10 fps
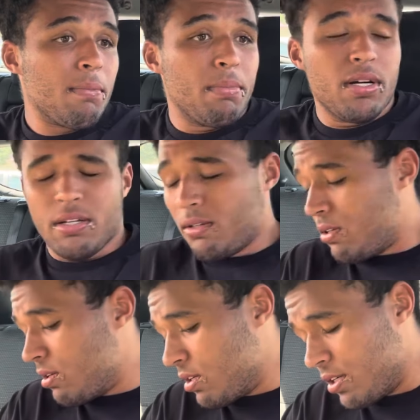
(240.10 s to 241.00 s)
but
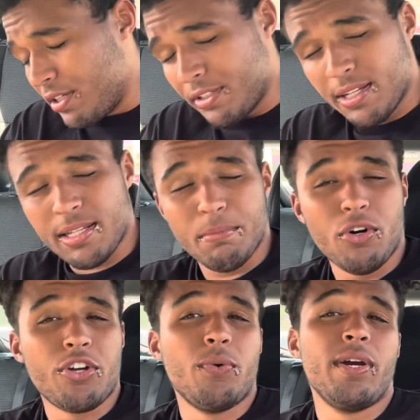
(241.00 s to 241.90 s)
uh, the more
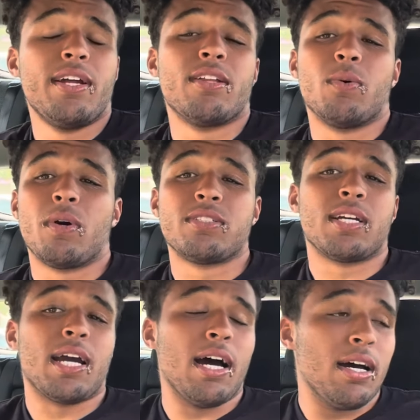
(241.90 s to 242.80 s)
you eat it, the worse it
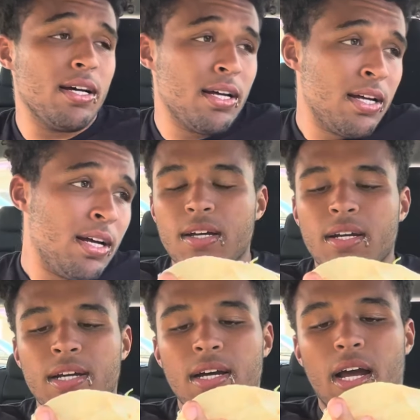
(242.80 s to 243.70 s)
got.
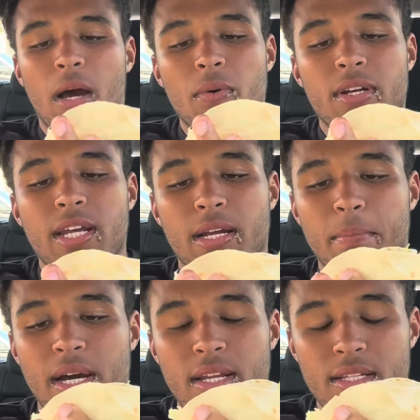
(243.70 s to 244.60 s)
I want to take a
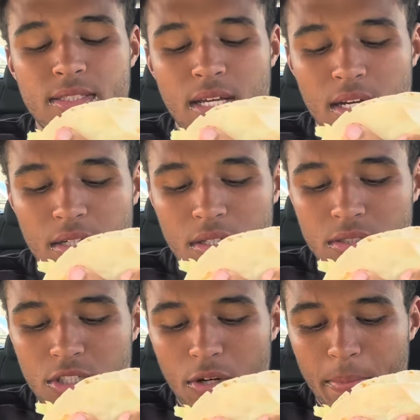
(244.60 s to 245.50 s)
bite of this taco
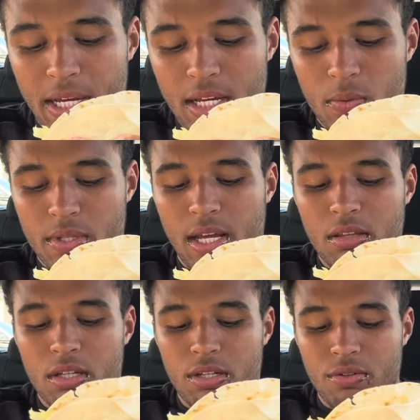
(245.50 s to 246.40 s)
so bad without the
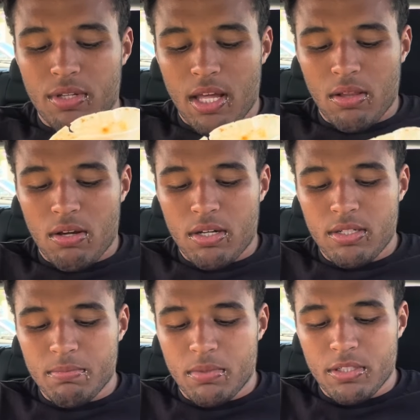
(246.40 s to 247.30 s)
Nutella on it,
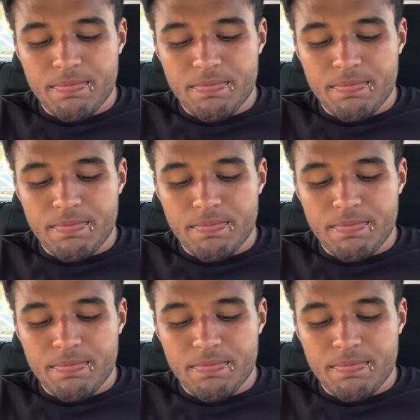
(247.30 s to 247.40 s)
but